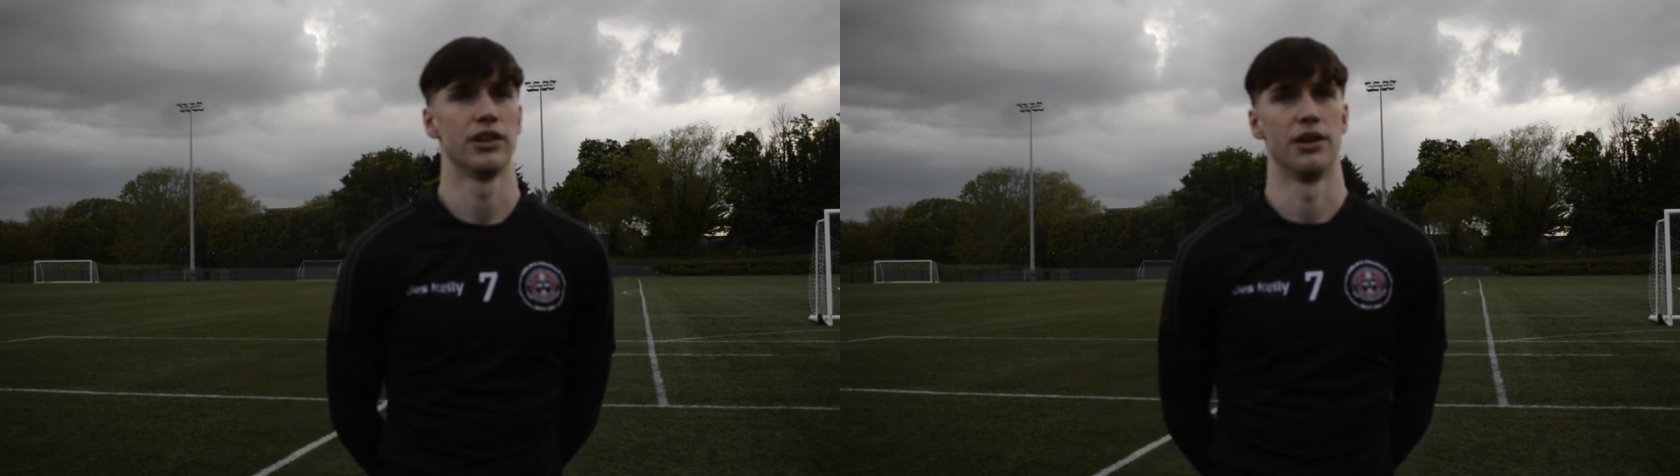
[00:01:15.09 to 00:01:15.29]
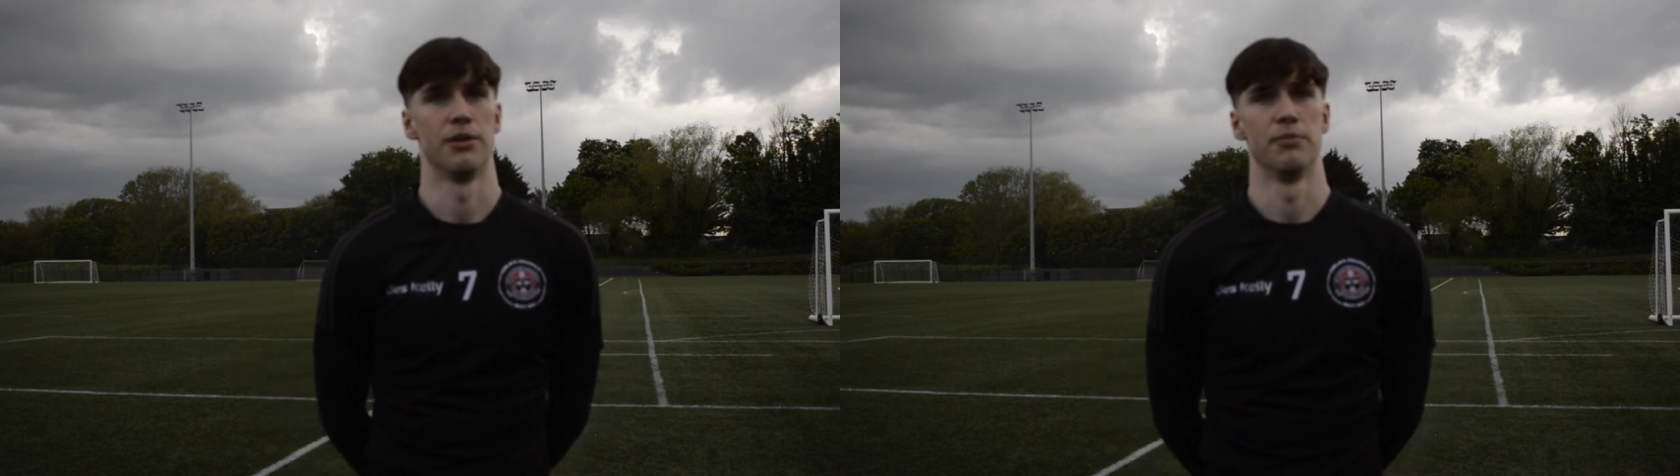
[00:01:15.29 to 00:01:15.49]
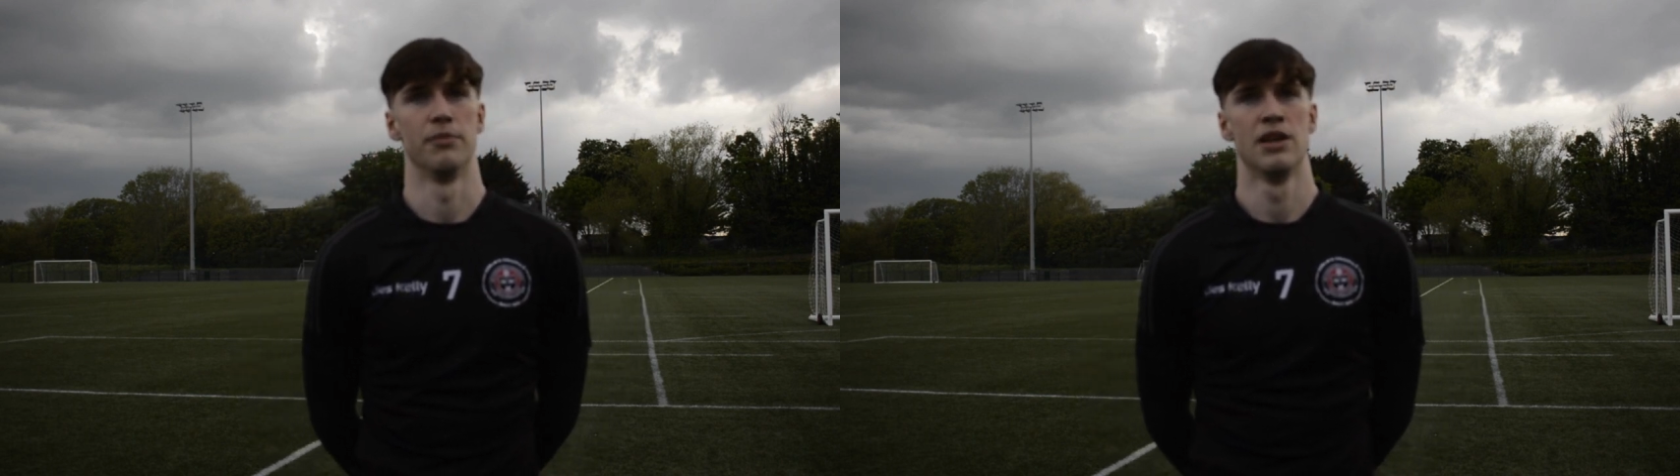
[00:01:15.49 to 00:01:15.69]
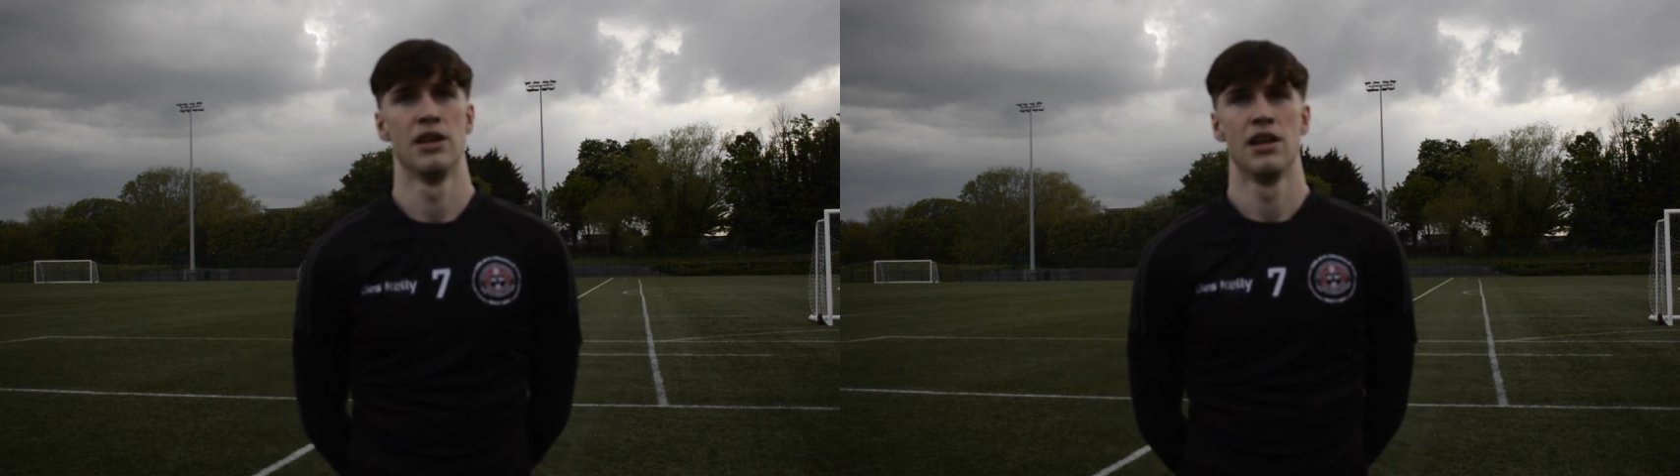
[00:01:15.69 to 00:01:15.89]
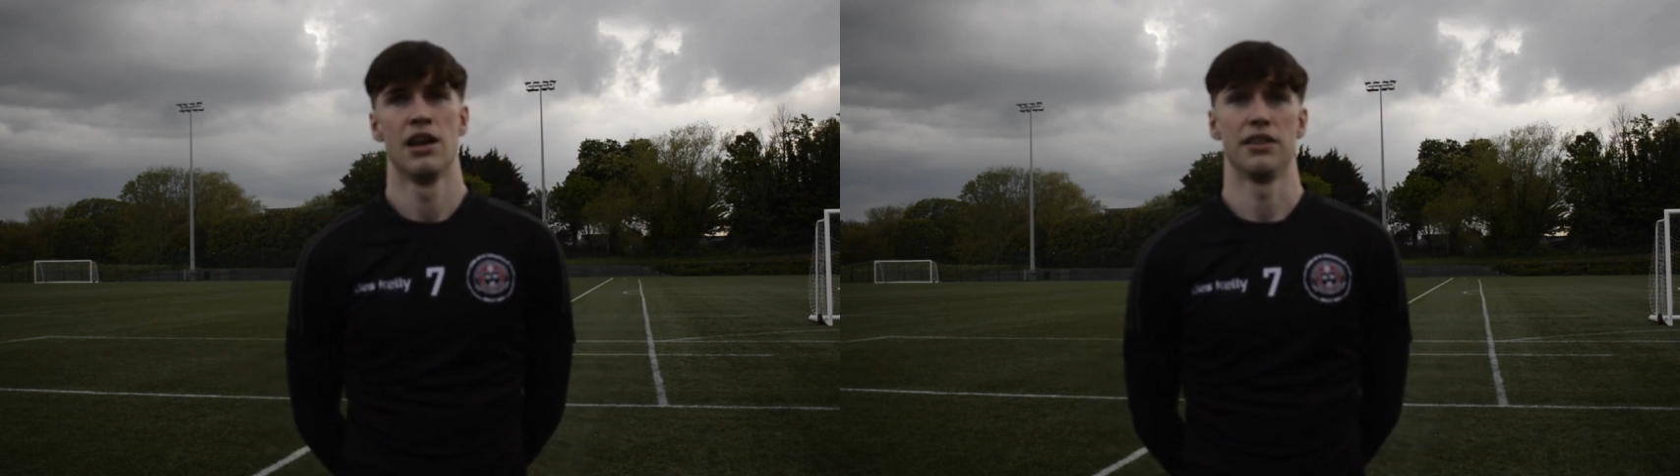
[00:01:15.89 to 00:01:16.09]

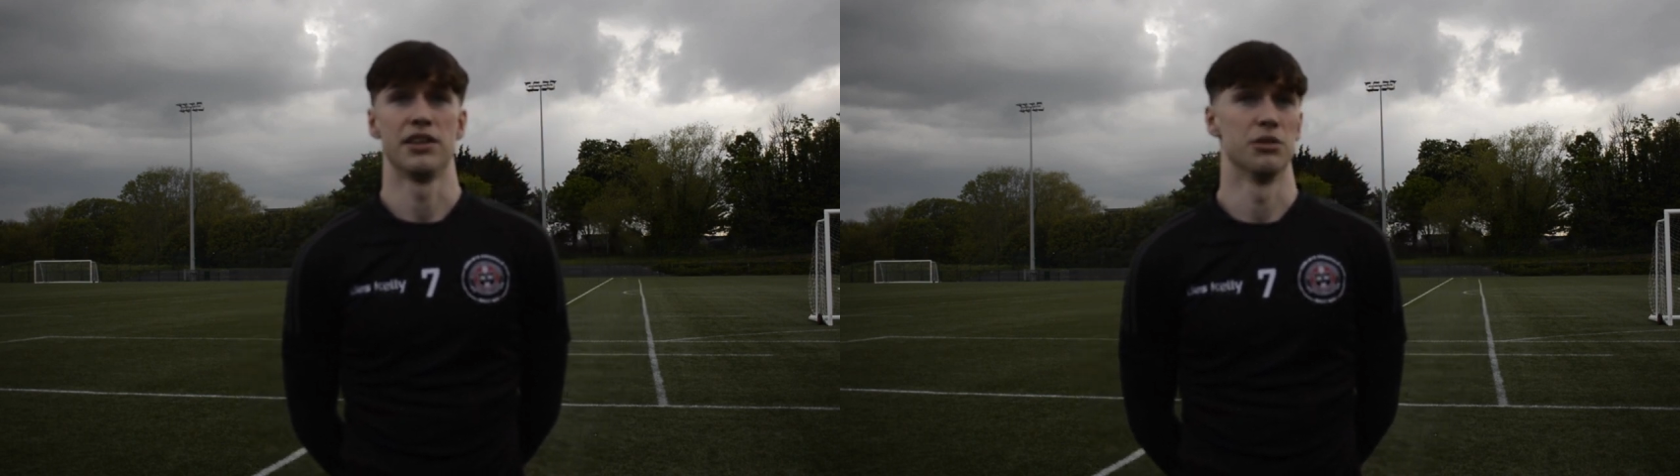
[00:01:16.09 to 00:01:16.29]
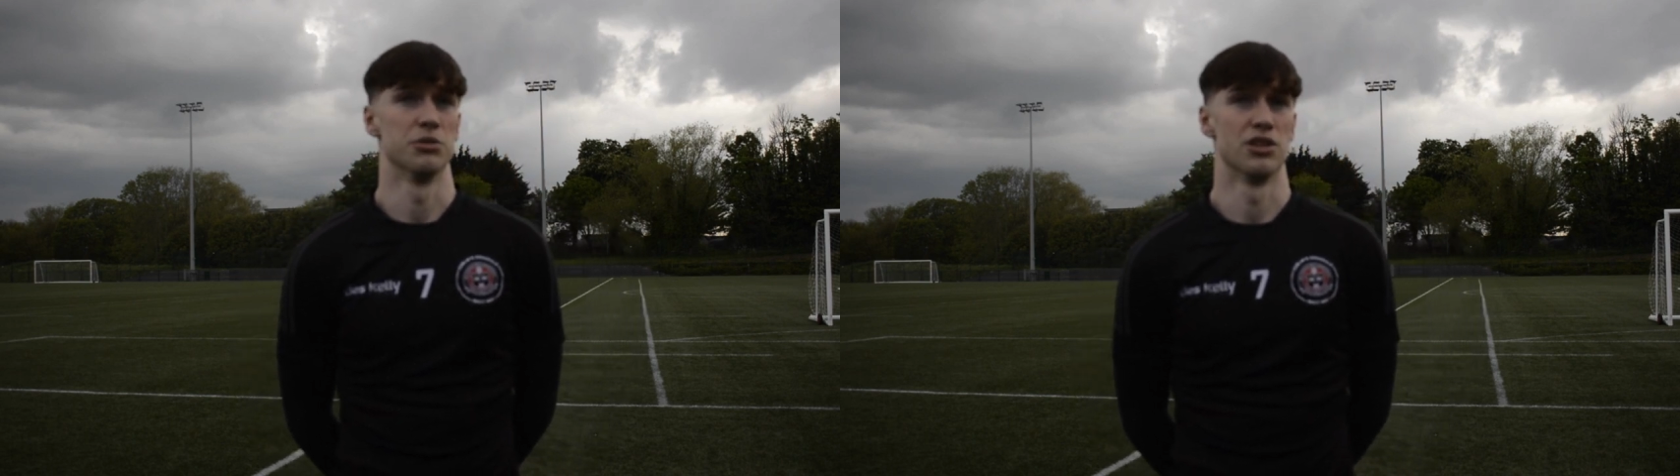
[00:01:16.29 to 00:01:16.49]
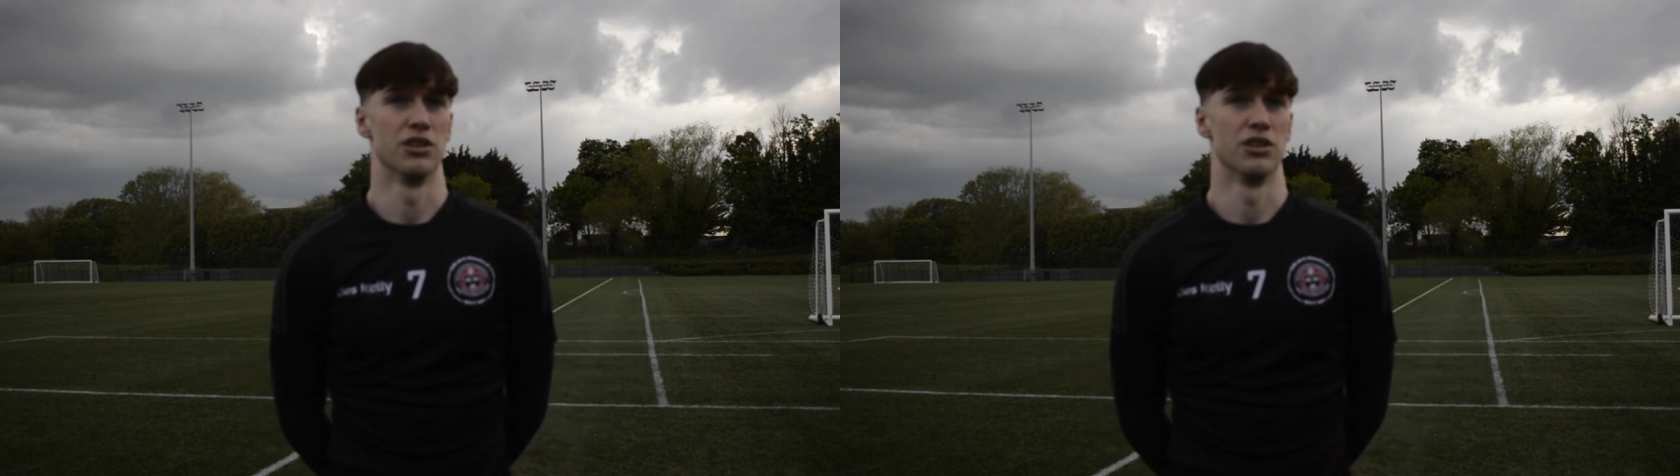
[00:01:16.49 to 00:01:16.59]
I think it was